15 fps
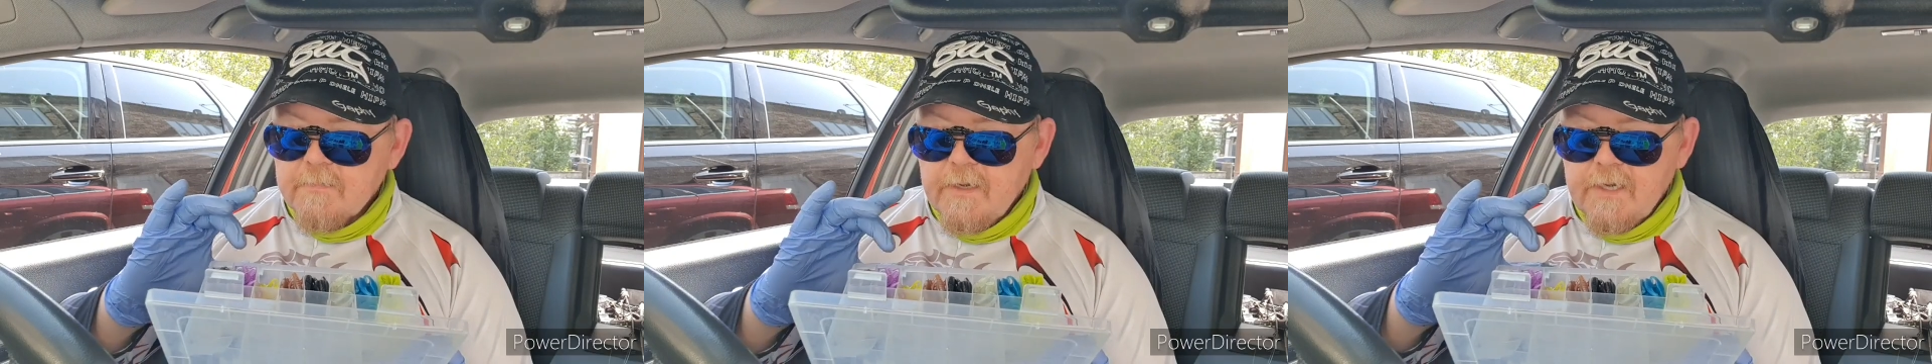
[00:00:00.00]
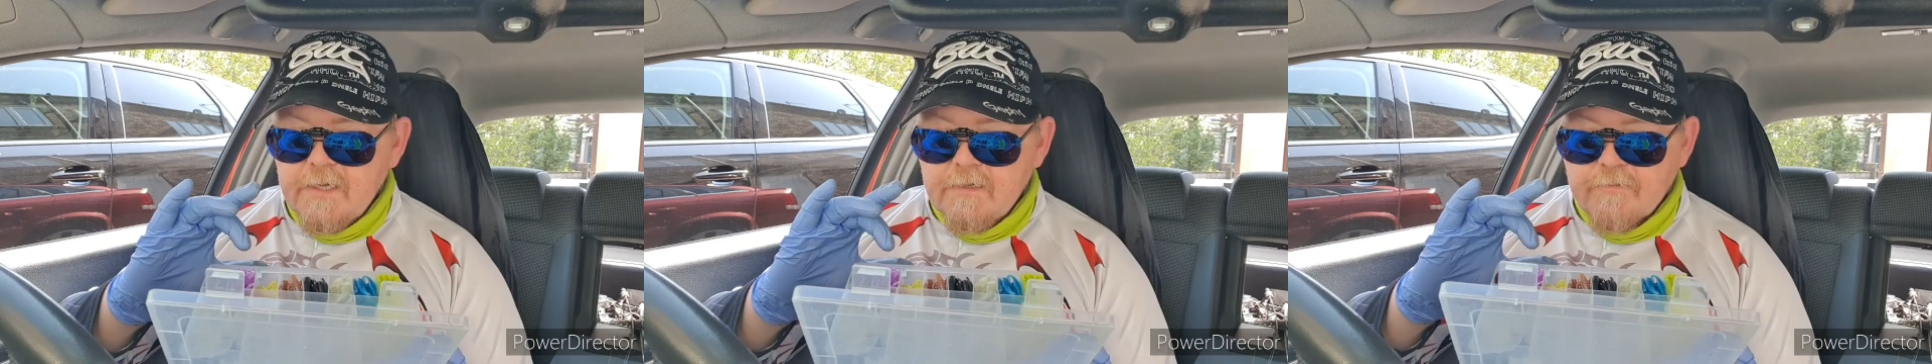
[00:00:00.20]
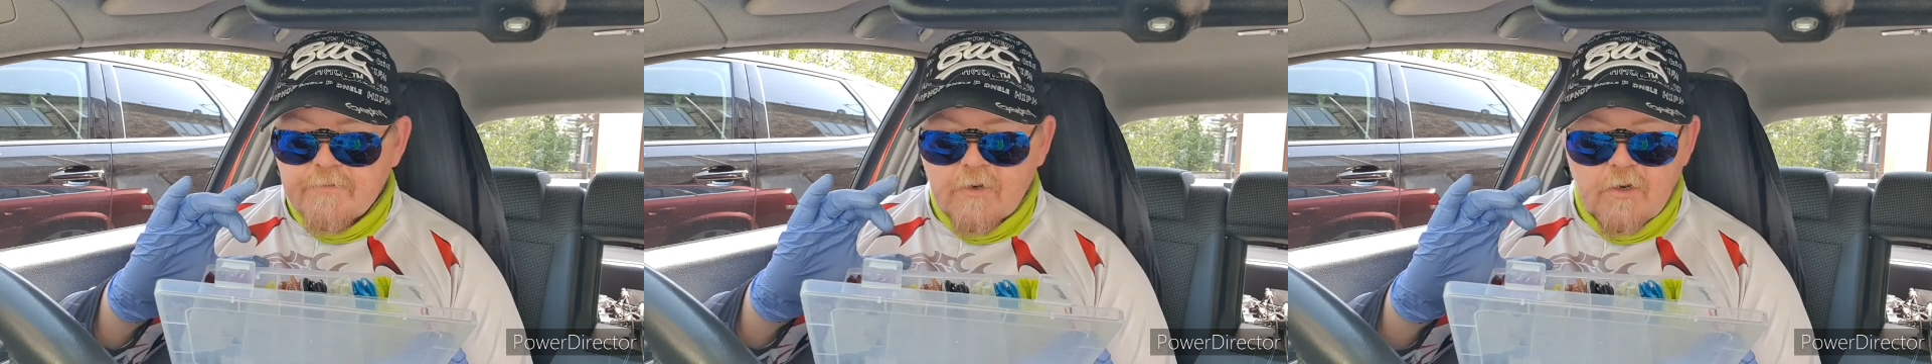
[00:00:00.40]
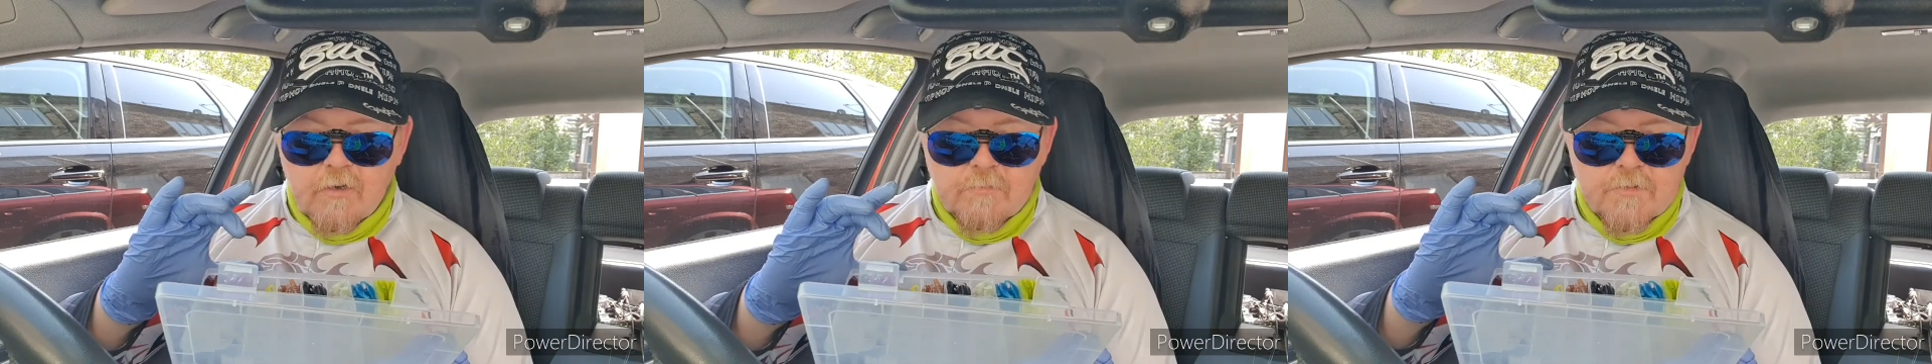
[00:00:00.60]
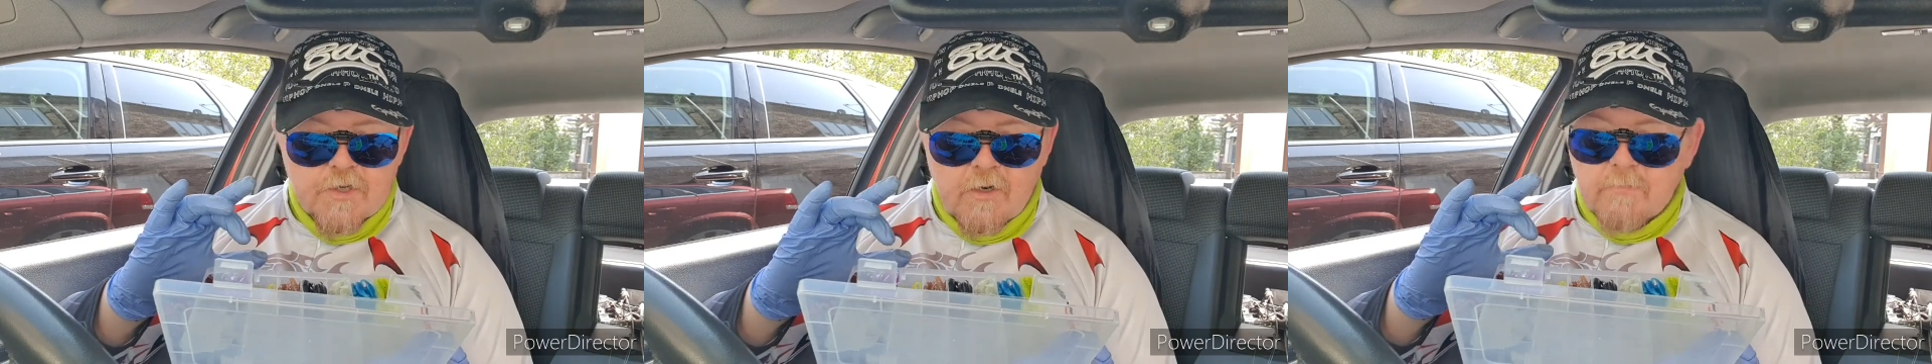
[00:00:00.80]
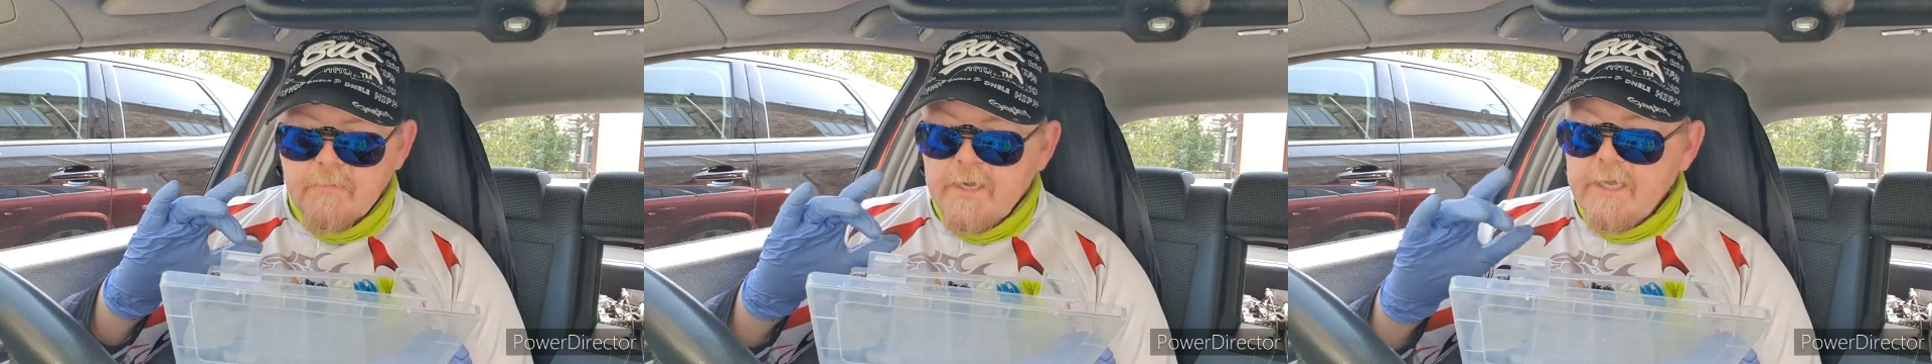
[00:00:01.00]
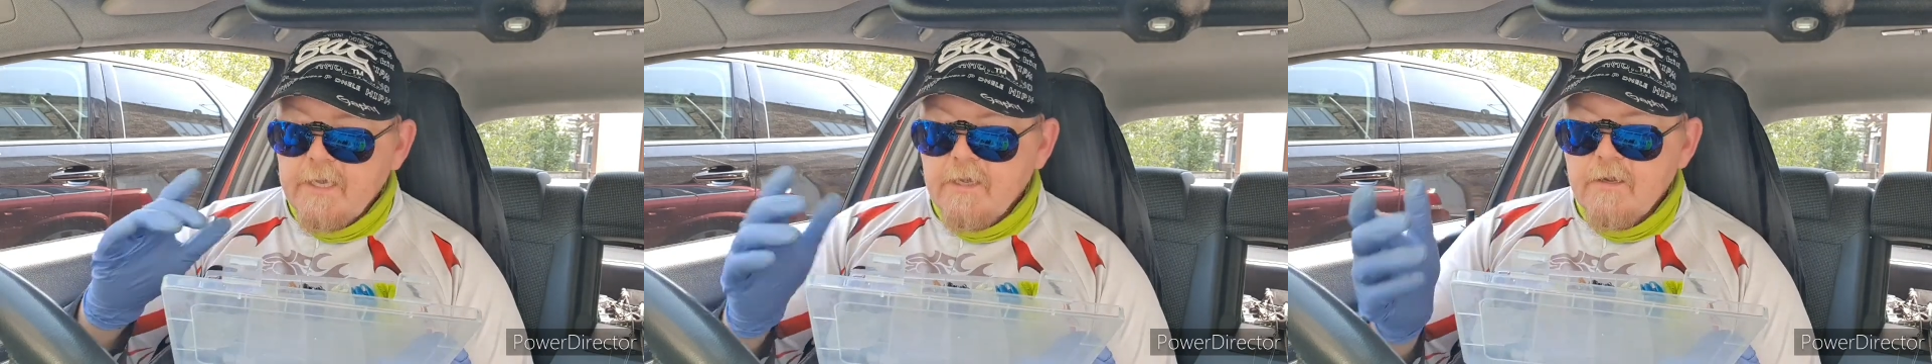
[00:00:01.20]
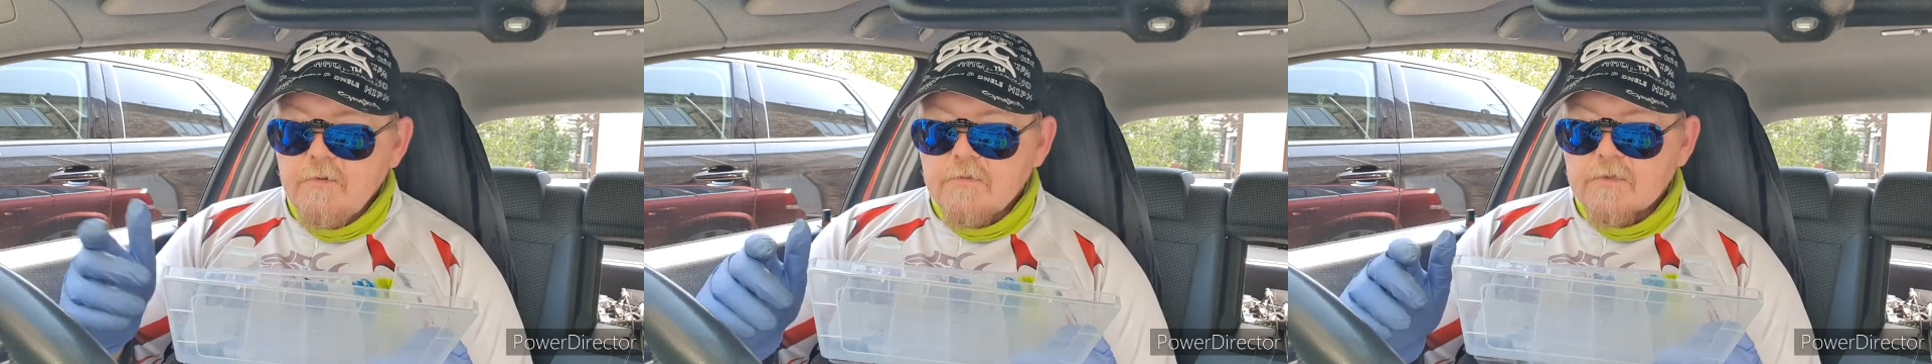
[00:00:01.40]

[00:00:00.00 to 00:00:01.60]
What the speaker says: made from John Mayer,